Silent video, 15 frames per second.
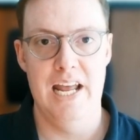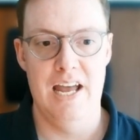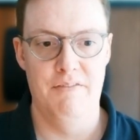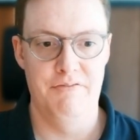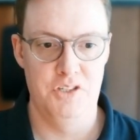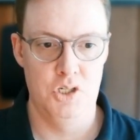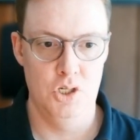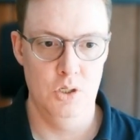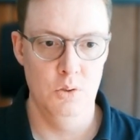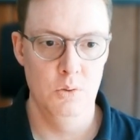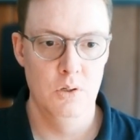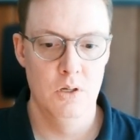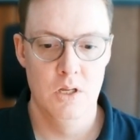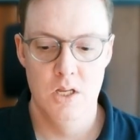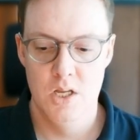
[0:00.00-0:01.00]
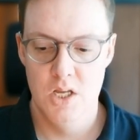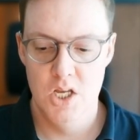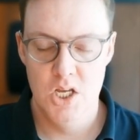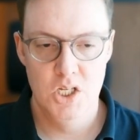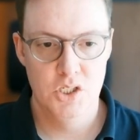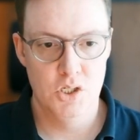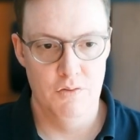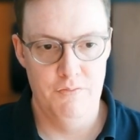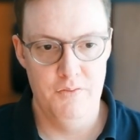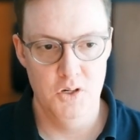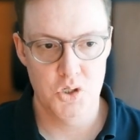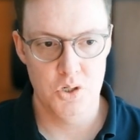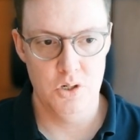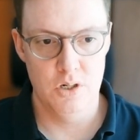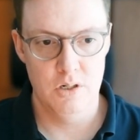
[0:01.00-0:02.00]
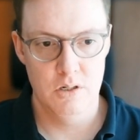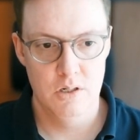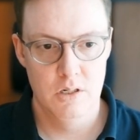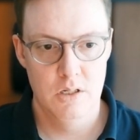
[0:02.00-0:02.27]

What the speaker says: f2. So Fischer